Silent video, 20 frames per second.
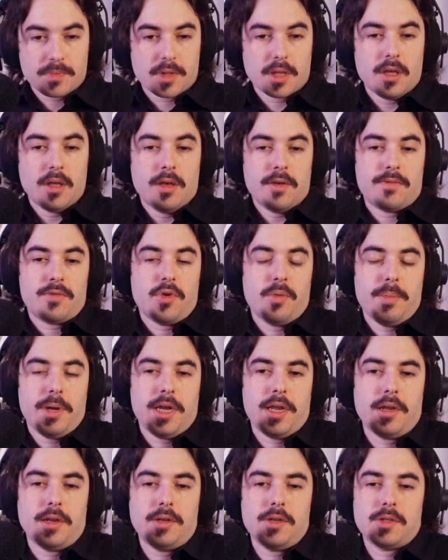for me
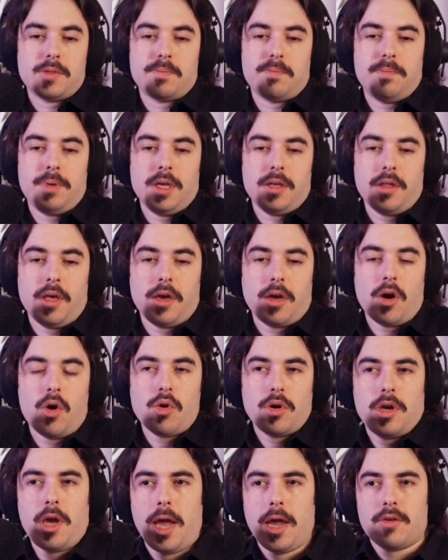to just be like,
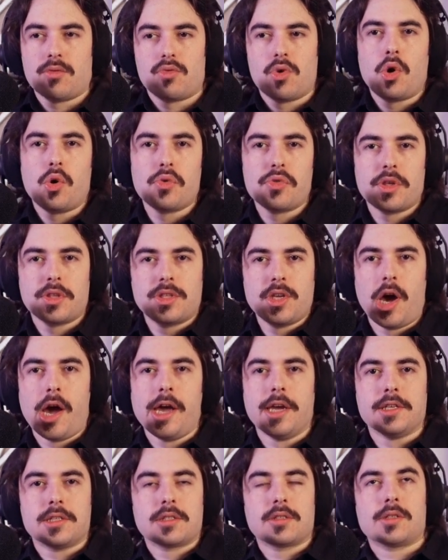okay, roll the
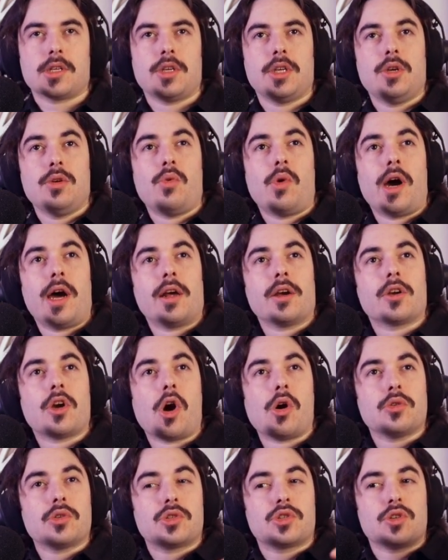dice. So you want to
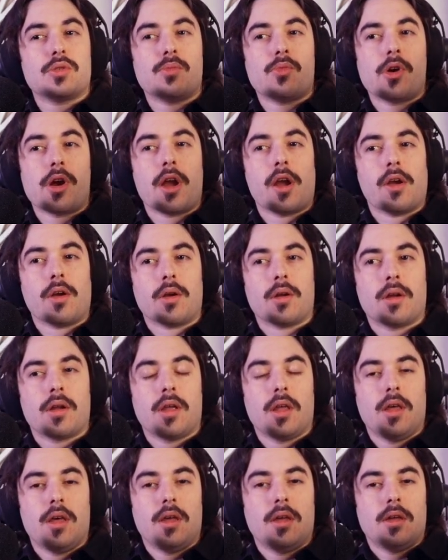go somewhere,
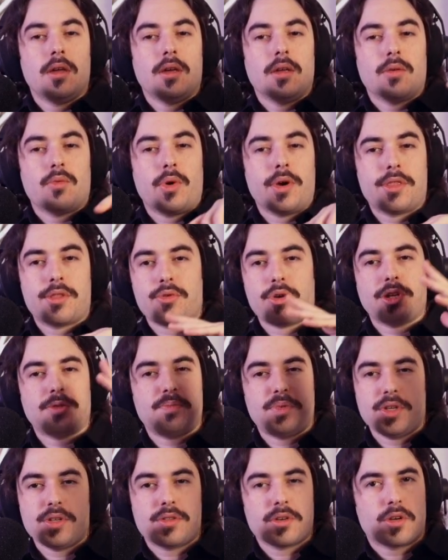whether it
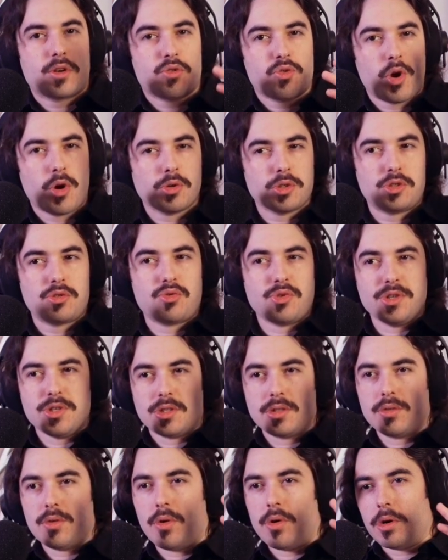be the grocery
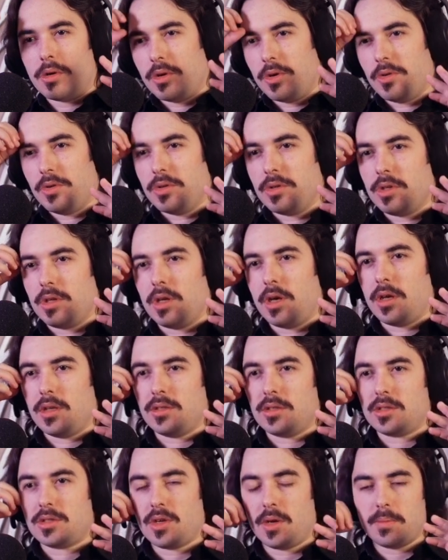store or
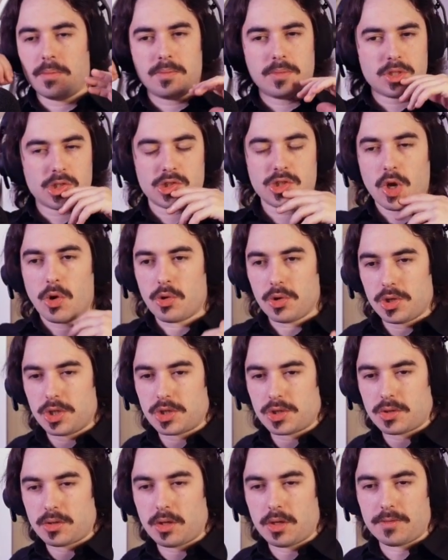some
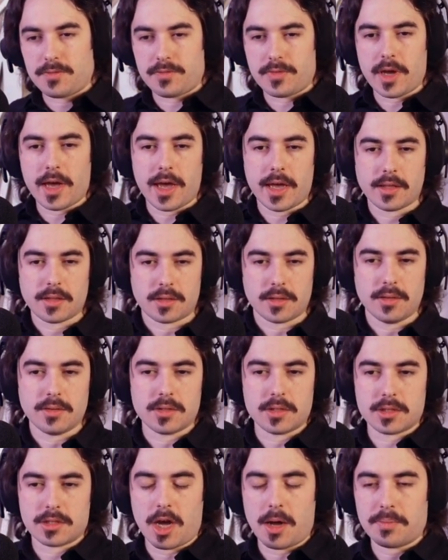social event or
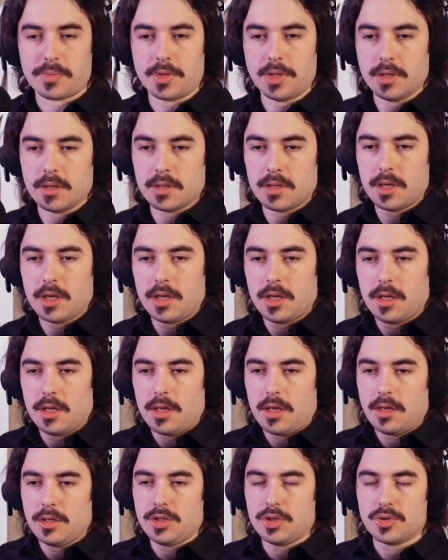something,
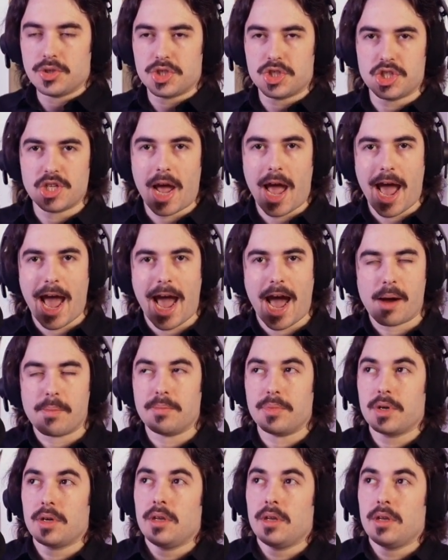your job.